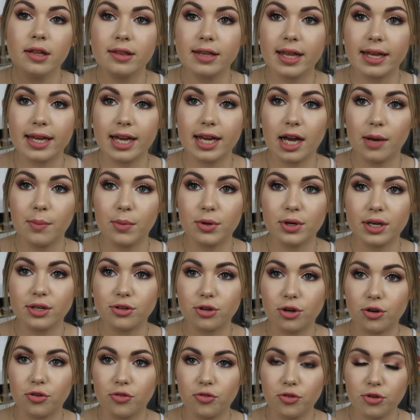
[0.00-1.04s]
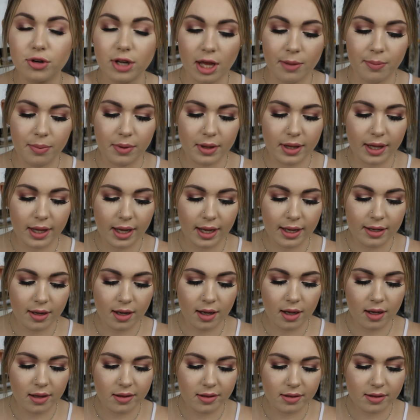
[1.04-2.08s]
They come on a doe foot
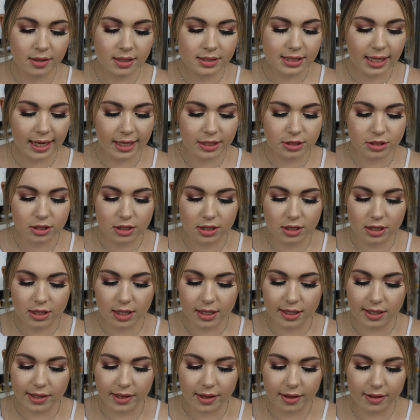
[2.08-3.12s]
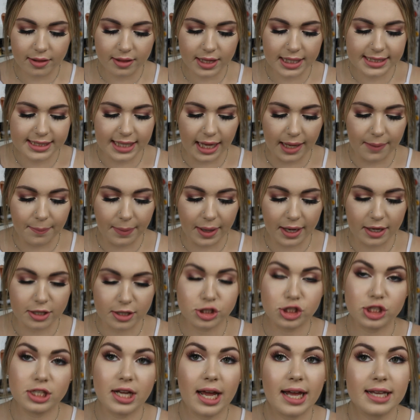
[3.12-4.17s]
applicator that's actually like the same
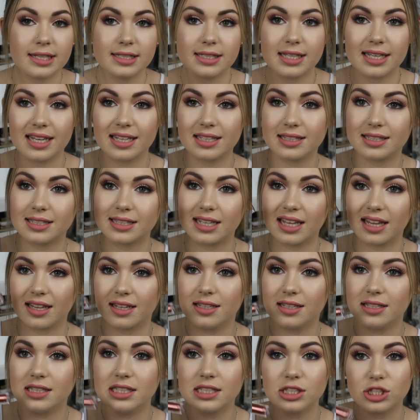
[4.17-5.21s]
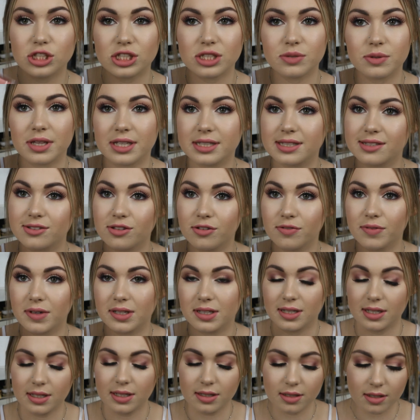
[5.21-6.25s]
packaging as the concealers, just with a silver
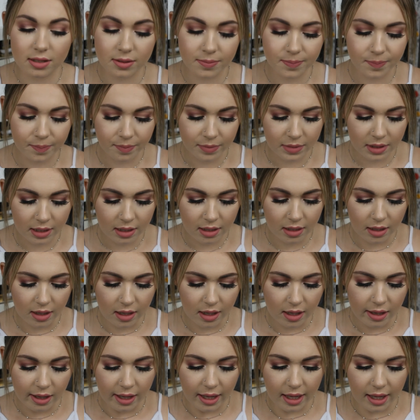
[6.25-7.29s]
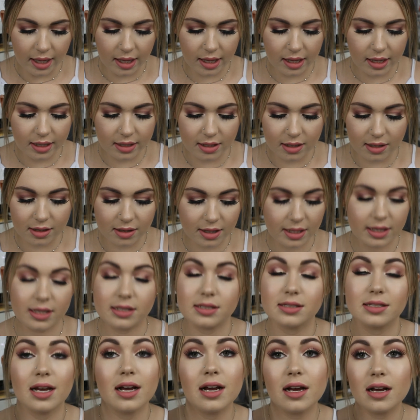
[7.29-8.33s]
lid. And
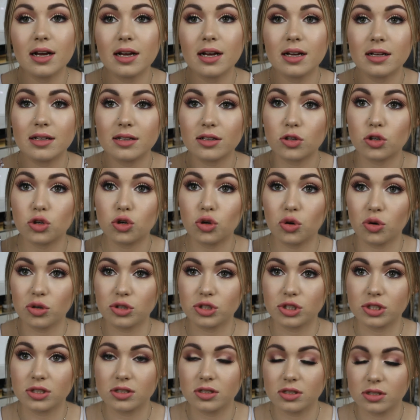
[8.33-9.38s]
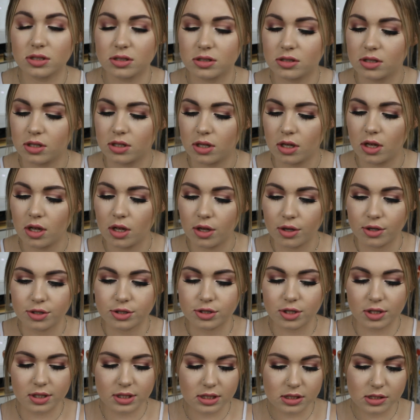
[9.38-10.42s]
these are gorgeous.
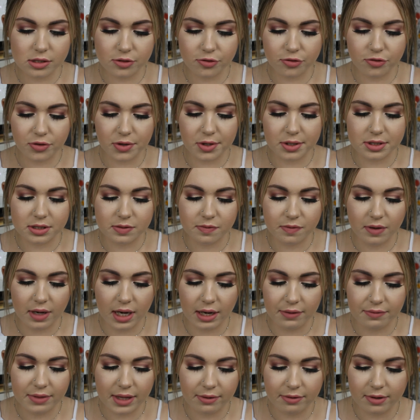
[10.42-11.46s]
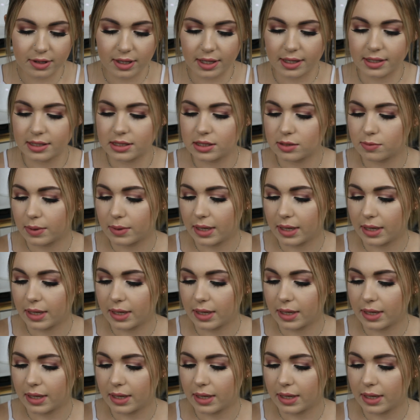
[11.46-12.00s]
So this is the first 5 they released.